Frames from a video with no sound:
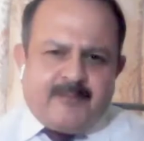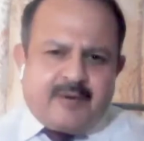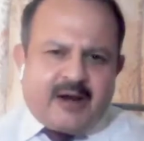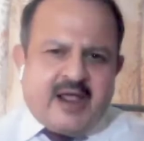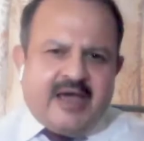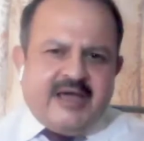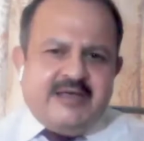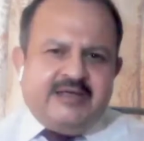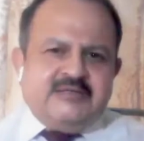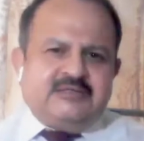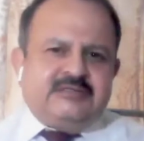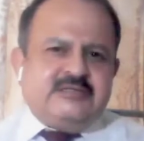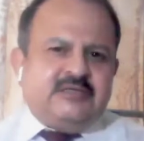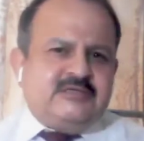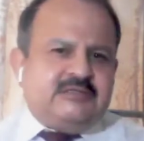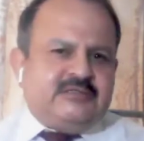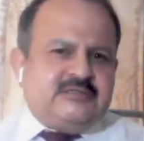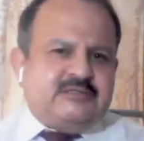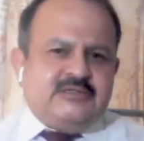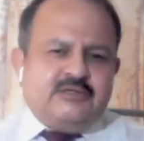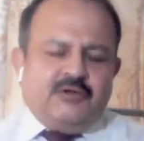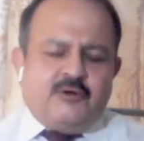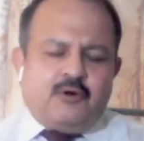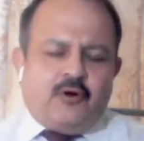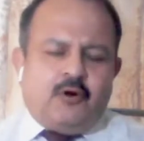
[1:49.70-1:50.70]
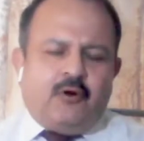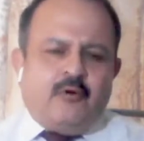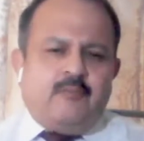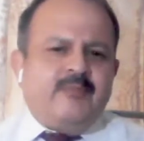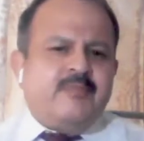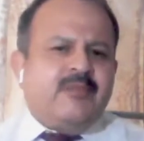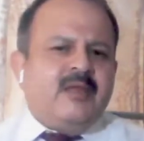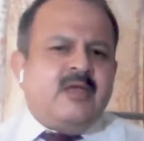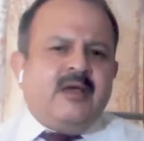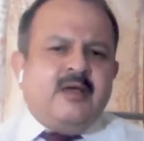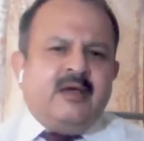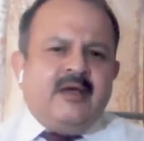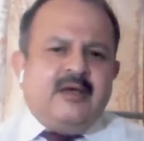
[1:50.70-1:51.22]
The prices,
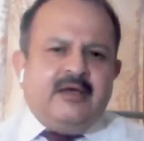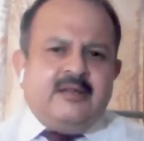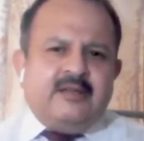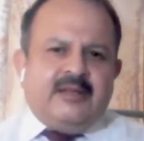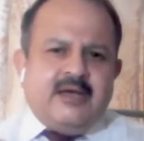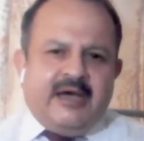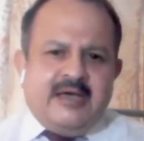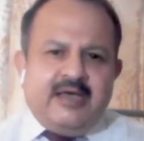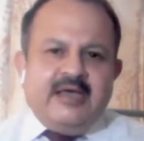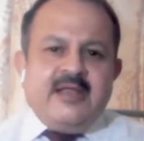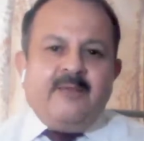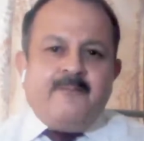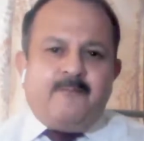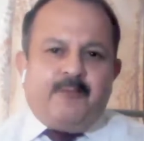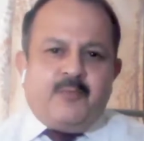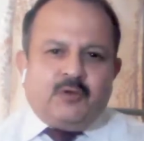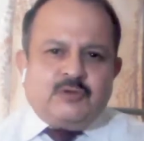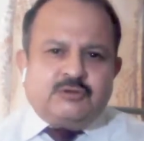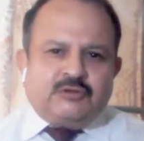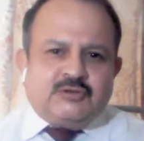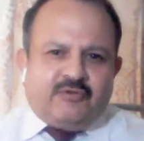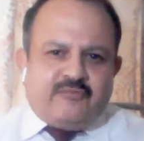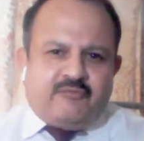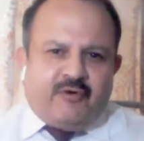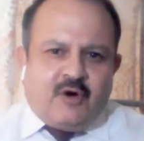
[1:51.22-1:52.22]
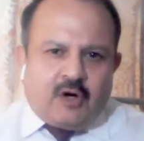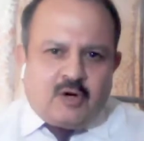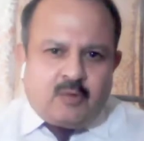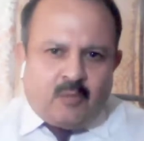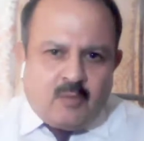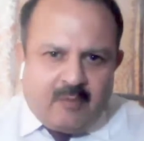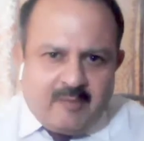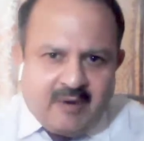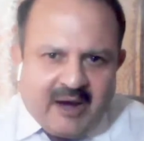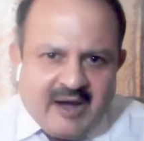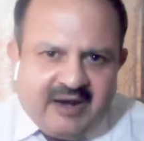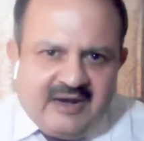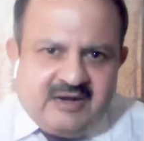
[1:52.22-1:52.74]
the inputs of
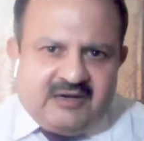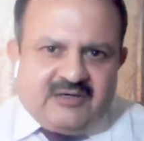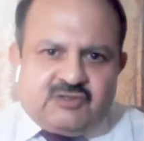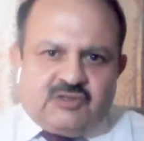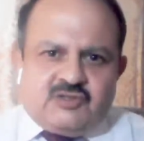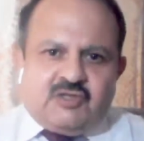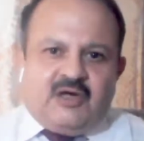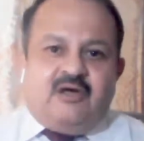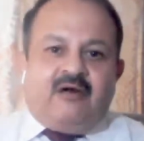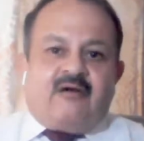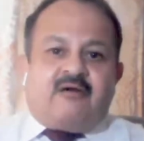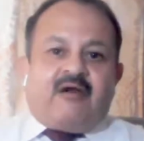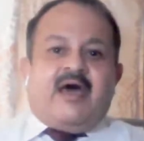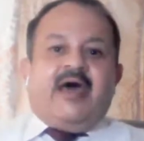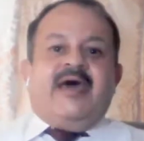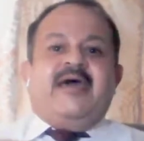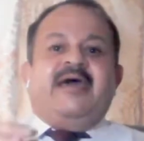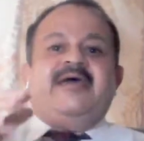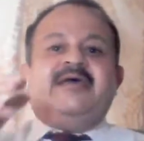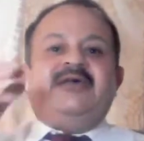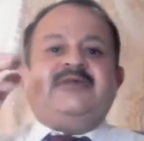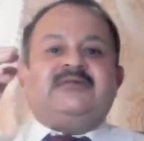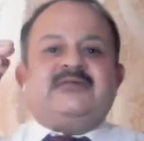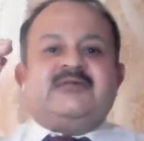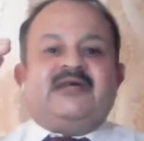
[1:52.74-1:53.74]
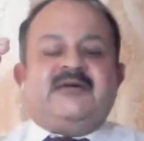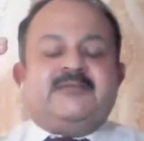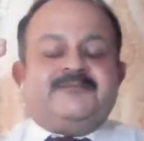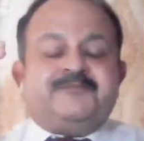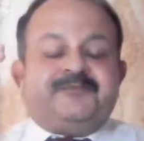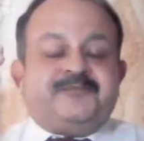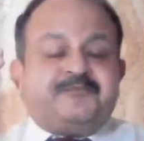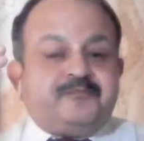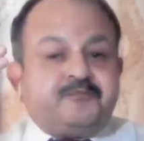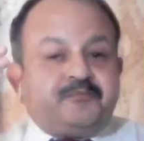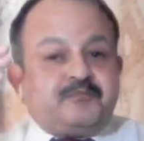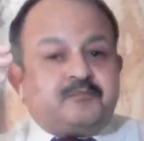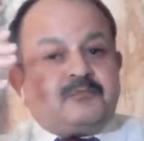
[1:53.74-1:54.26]
automobiles rise
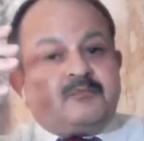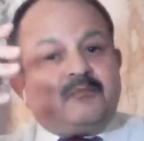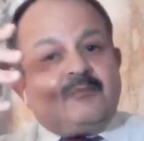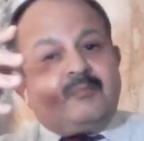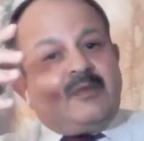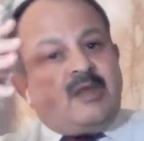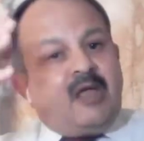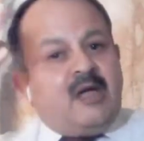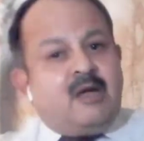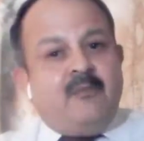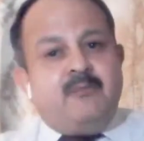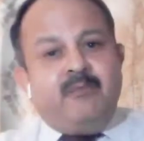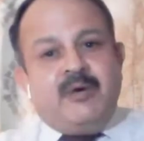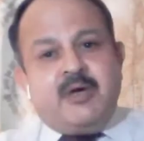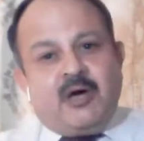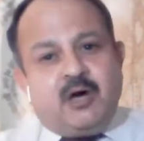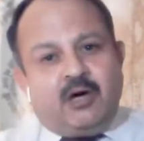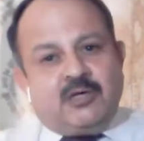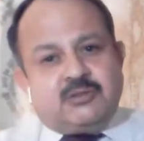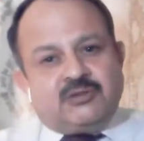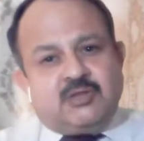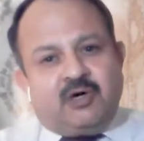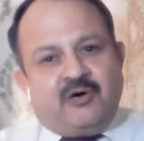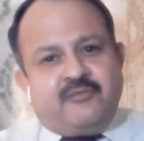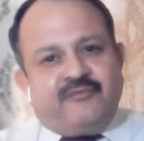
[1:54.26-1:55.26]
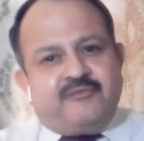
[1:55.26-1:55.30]
because